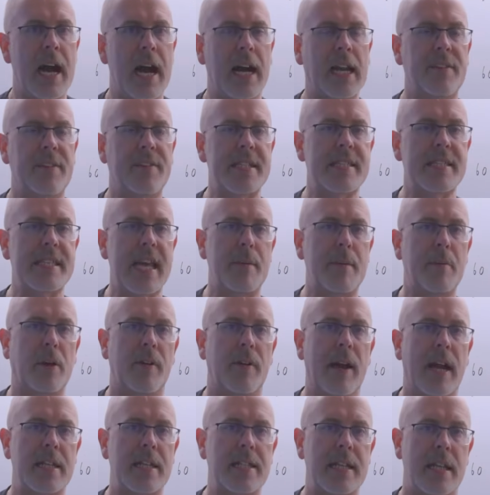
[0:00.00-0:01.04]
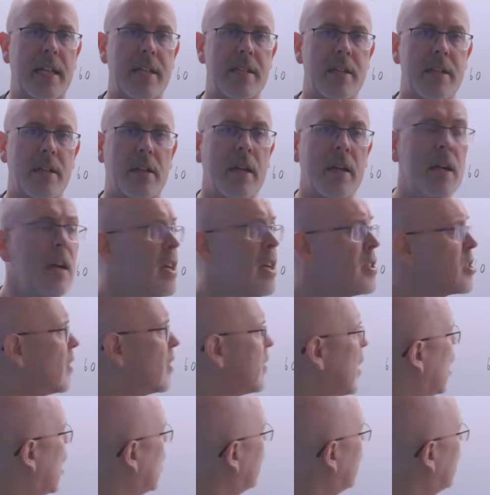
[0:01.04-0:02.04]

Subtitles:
I'll give you the same correct answer. So if you go